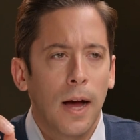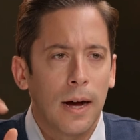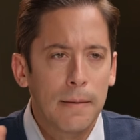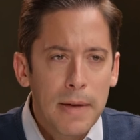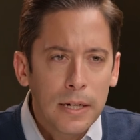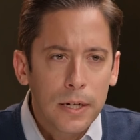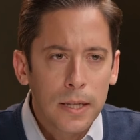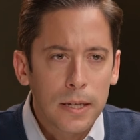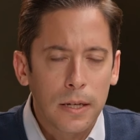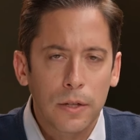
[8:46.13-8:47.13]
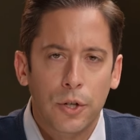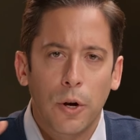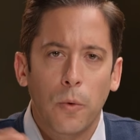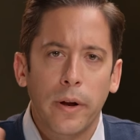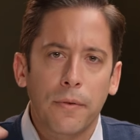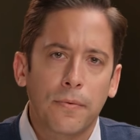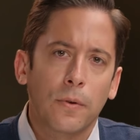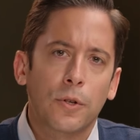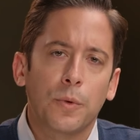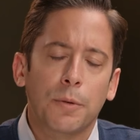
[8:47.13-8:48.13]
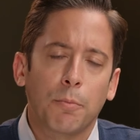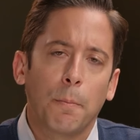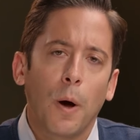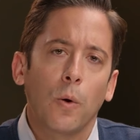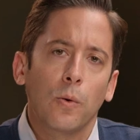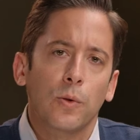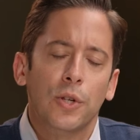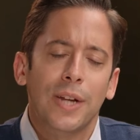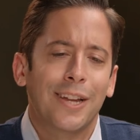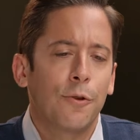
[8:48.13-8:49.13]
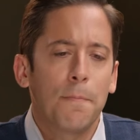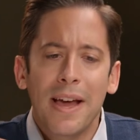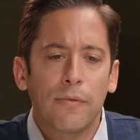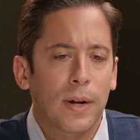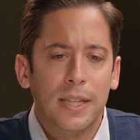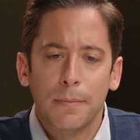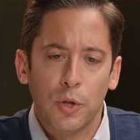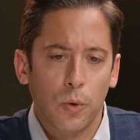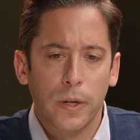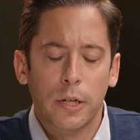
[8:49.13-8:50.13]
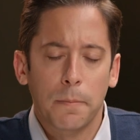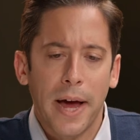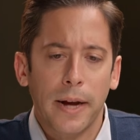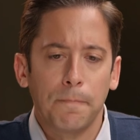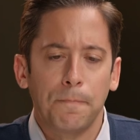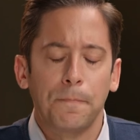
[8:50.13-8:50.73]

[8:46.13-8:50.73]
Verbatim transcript: I mentioned this on the show when it first was proposed, and you may have read some stories about it.